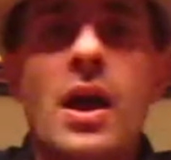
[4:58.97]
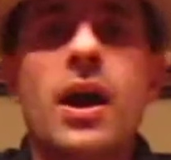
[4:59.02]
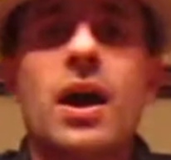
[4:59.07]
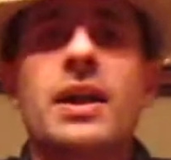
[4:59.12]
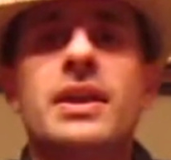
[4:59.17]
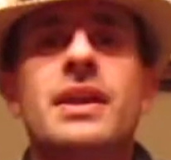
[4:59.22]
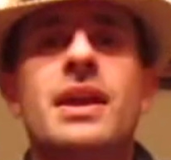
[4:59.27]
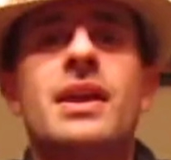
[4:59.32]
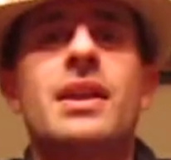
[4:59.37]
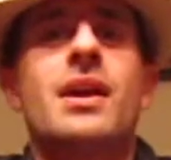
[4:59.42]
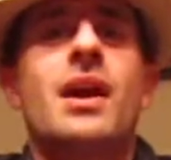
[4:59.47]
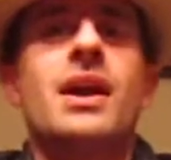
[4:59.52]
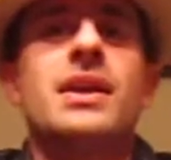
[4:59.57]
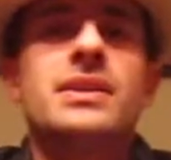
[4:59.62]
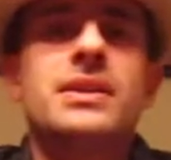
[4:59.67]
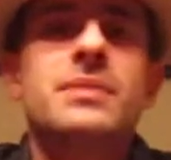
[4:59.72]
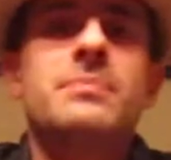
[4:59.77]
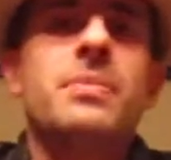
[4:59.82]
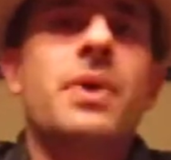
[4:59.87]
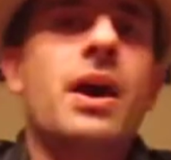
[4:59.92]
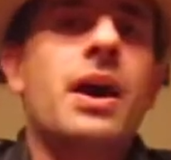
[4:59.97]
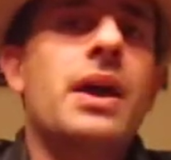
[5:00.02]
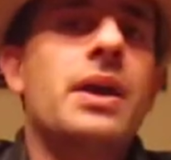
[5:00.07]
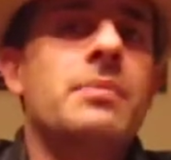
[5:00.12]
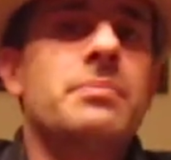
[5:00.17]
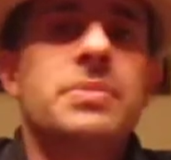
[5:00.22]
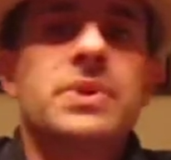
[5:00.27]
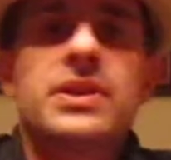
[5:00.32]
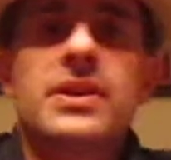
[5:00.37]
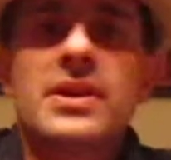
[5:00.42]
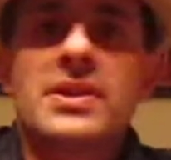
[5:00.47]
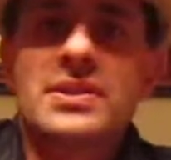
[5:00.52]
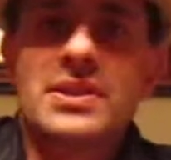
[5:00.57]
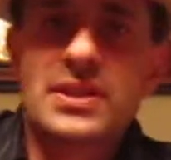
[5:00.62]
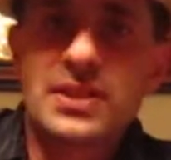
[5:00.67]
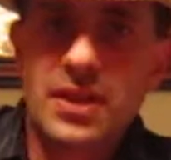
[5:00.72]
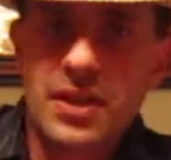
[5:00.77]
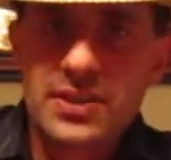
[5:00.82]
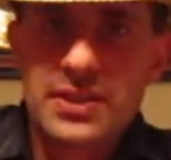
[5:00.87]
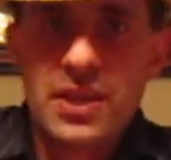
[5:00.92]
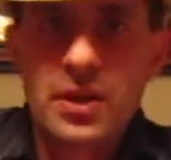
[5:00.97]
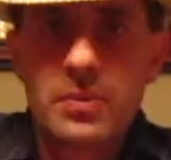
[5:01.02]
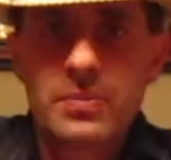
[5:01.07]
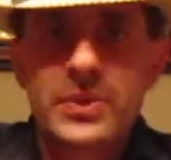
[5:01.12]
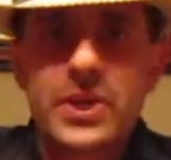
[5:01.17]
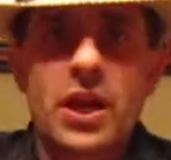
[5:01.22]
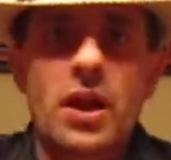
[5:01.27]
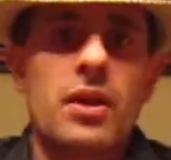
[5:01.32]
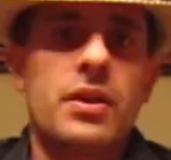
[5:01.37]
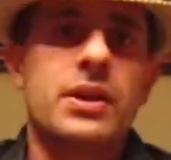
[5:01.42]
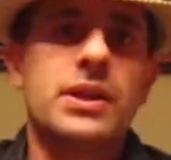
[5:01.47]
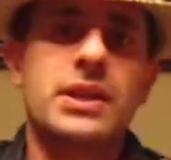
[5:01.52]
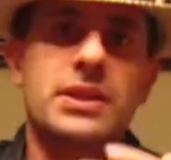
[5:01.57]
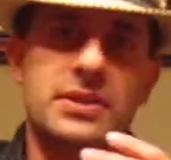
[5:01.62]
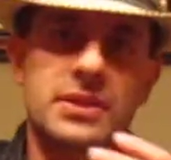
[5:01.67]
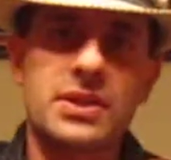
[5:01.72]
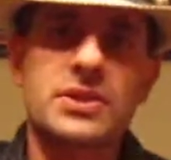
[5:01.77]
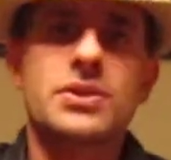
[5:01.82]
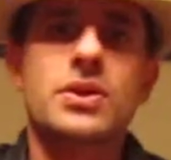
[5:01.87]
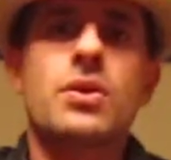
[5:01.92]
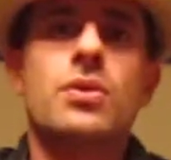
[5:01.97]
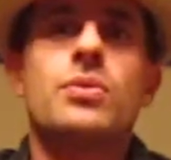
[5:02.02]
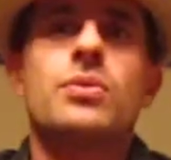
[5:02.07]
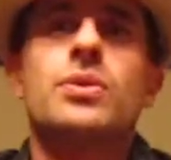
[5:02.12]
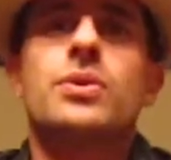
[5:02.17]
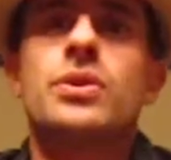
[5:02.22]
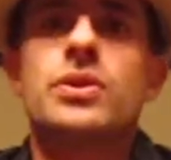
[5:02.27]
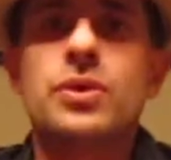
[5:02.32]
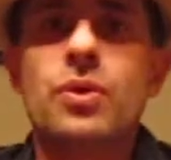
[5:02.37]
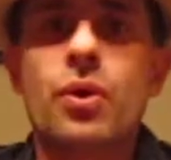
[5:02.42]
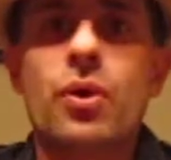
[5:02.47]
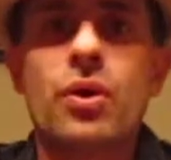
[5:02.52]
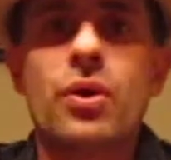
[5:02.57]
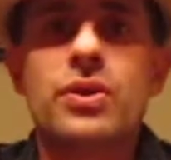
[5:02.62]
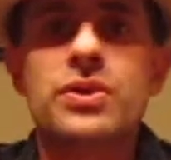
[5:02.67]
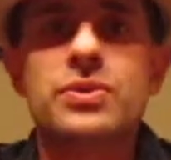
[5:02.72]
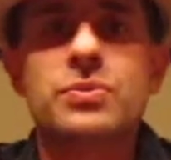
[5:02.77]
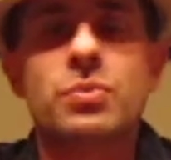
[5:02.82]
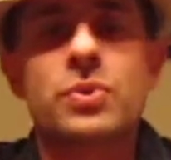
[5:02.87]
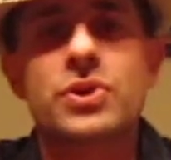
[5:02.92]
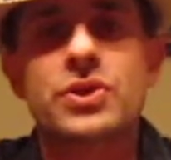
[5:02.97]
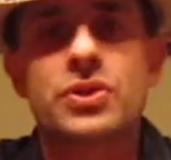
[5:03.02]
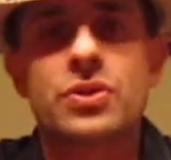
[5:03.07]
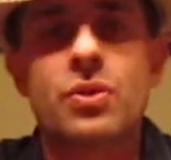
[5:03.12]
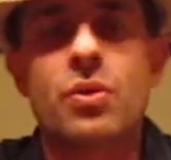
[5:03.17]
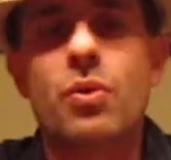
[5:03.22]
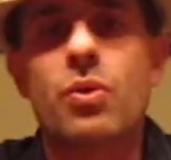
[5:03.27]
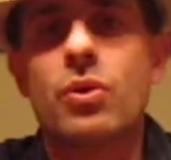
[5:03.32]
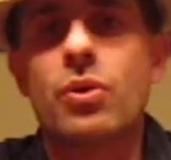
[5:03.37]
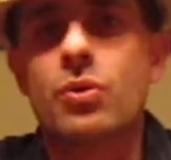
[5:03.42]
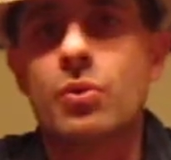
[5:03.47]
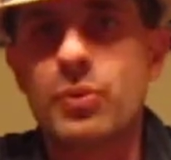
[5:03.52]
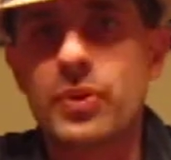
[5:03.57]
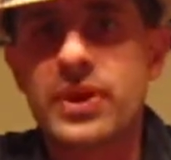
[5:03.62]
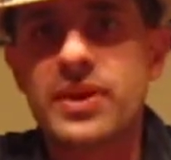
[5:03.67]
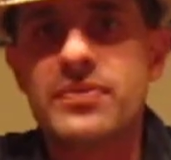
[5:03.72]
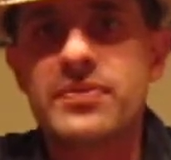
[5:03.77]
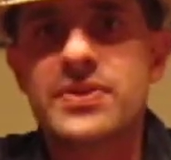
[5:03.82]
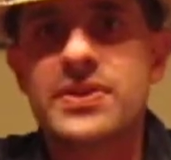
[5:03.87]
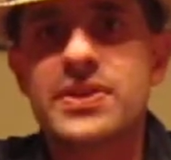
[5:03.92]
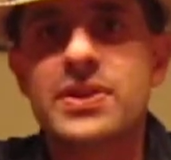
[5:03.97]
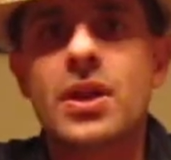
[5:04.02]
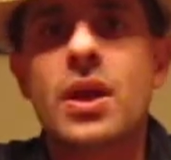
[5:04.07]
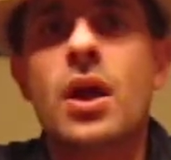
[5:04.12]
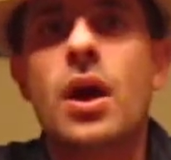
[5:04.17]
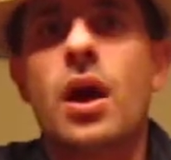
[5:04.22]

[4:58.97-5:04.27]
Again, I did buy it because it does help charity and it does go to a good cause, which the coral reefs